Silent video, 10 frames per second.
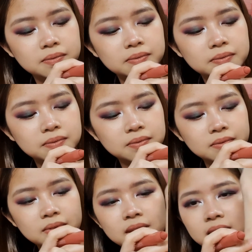
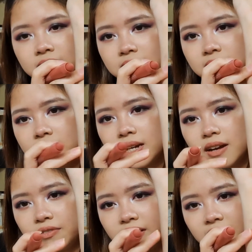It's this
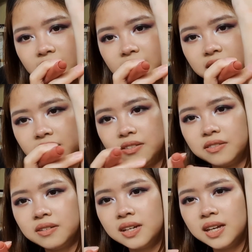type of color, you
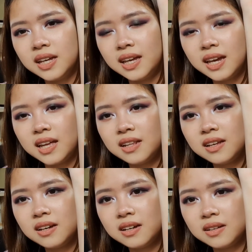know. And
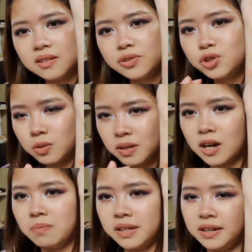to be
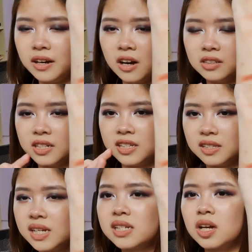completely honest,
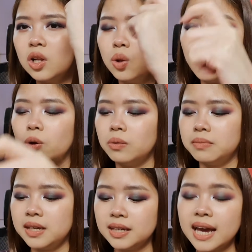this alone on
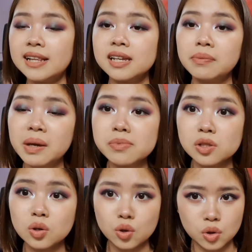me can sometimes
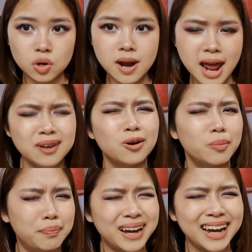look good and look
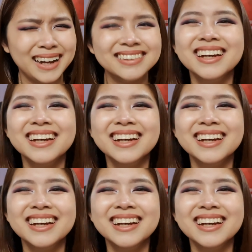bad.